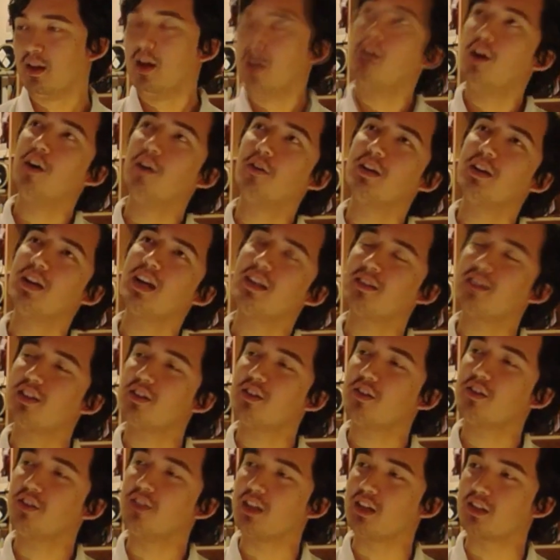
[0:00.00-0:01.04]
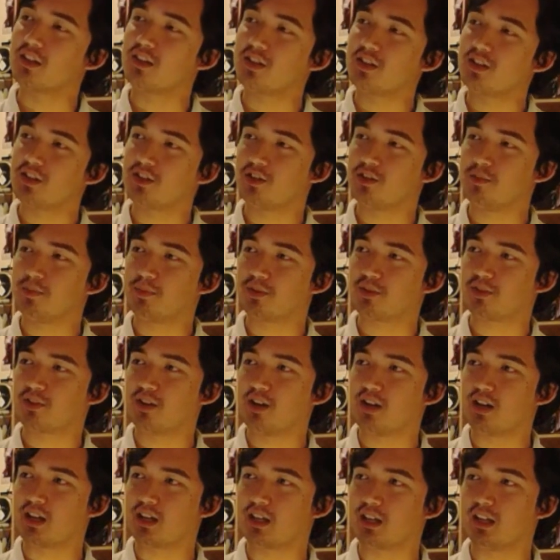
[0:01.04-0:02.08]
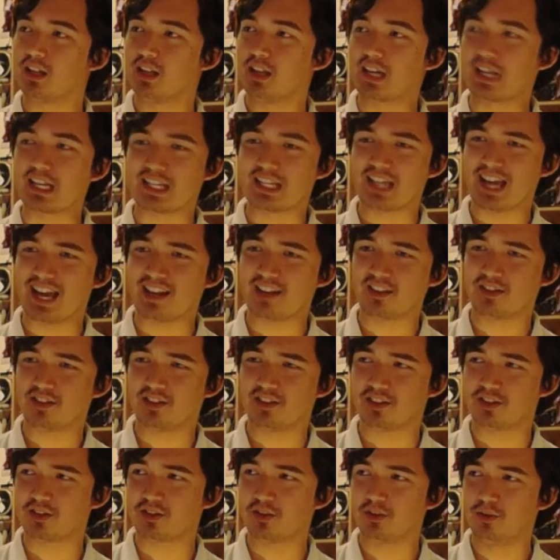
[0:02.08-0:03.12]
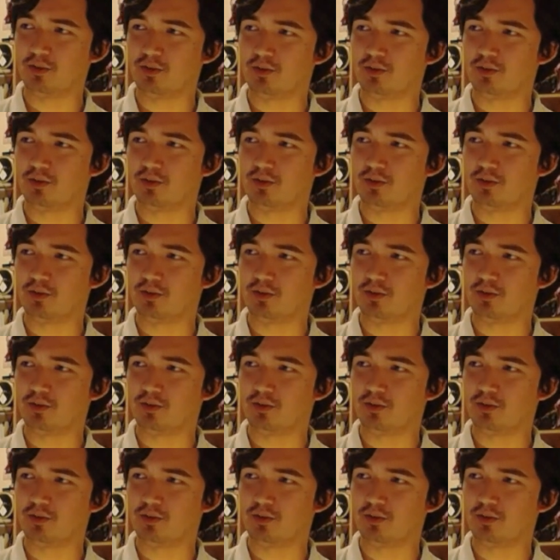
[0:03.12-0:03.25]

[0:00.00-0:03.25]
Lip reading: Oh yeah, that's the other thing. It's not just supersonic. It like attacks the soul,